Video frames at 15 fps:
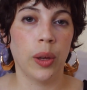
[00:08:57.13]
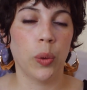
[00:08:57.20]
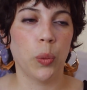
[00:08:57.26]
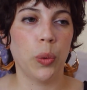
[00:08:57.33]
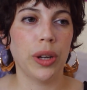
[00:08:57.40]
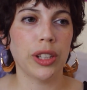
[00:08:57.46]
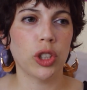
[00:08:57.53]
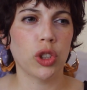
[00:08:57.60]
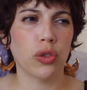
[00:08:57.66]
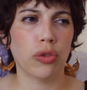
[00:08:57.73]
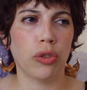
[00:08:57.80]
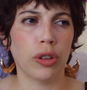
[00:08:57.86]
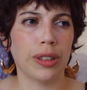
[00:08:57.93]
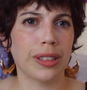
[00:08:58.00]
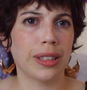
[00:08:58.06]
which
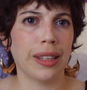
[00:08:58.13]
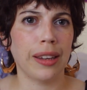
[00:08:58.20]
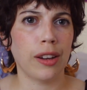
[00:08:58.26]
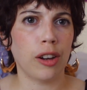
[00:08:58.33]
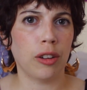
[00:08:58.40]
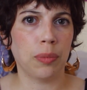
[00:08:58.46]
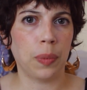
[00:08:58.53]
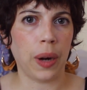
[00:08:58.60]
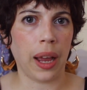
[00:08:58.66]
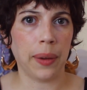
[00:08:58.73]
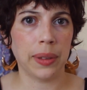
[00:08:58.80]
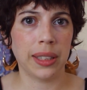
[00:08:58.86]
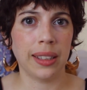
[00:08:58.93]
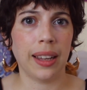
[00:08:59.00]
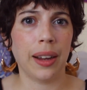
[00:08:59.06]
for the sake of
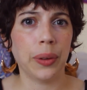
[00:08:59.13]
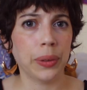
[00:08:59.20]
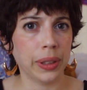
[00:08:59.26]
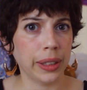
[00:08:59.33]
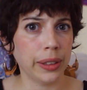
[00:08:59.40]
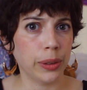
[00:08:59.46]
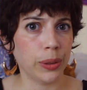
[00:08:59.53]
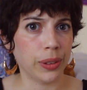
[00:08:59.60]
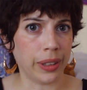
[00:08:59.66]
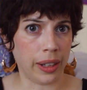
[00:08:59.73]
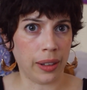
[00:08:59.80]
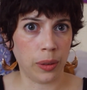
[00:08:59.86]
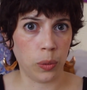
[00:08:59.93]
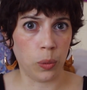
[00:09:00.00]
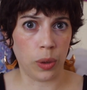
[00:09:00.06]
privacy I really do
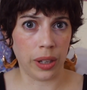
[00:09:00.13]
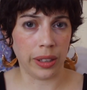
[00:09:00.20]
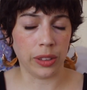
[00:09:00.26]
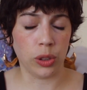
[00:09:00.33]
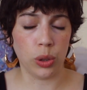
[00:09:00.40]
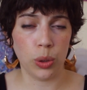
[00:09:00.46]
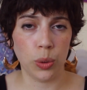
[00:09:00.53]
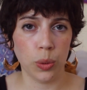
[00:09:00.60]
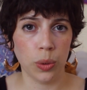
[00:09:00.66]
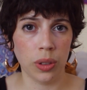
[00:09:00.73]
not want to do,